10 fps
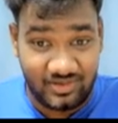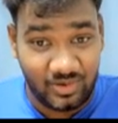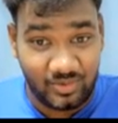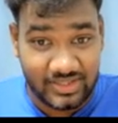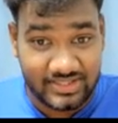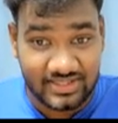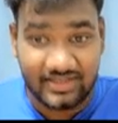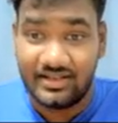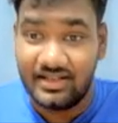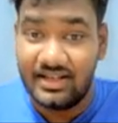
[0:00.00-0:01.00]
Good question.
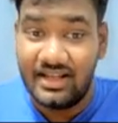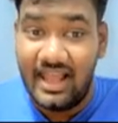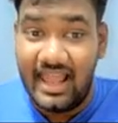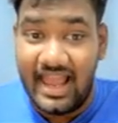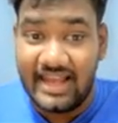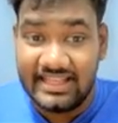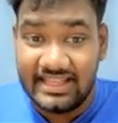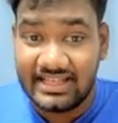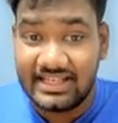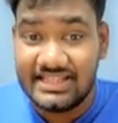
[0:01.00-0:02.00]
An
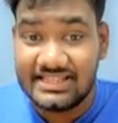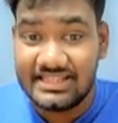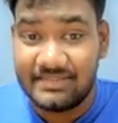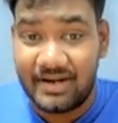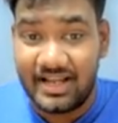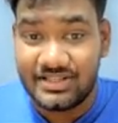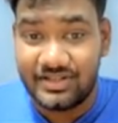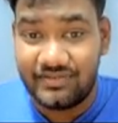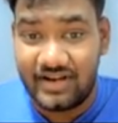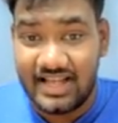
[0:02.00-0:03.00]
increase in the price of